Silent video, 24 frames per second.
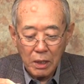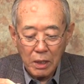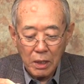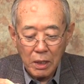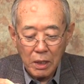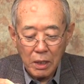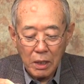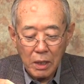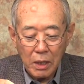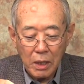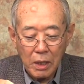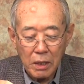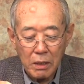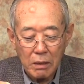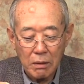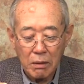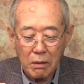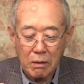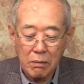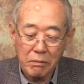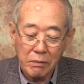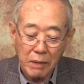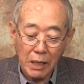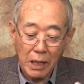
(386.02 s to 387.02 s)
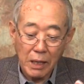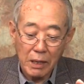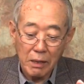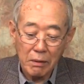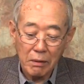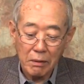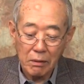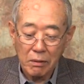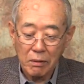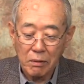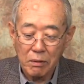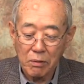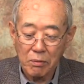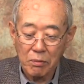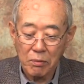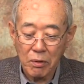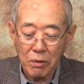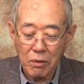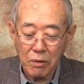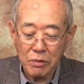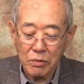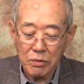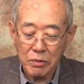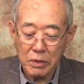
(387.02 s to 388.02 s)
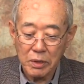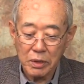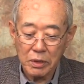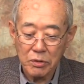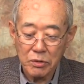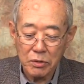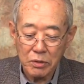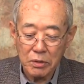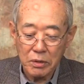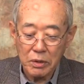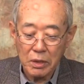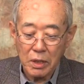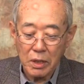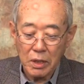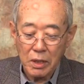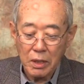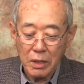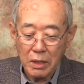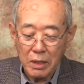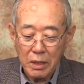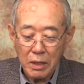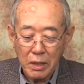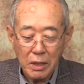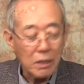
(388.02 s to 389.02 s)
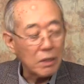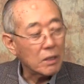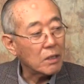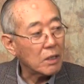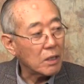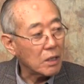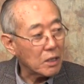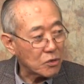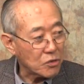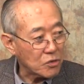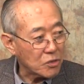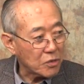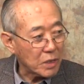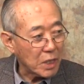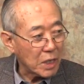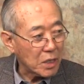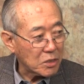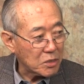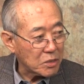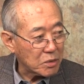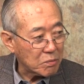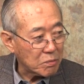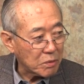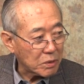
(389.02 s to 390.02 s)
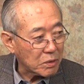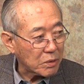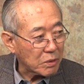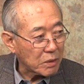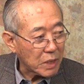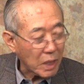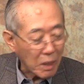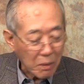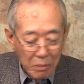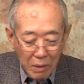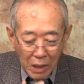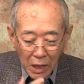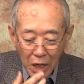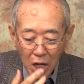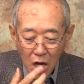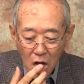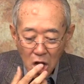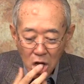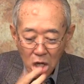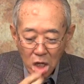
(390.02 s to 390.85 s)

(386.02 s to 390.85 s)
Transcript: And then, of course, it's a stage for the dubbing.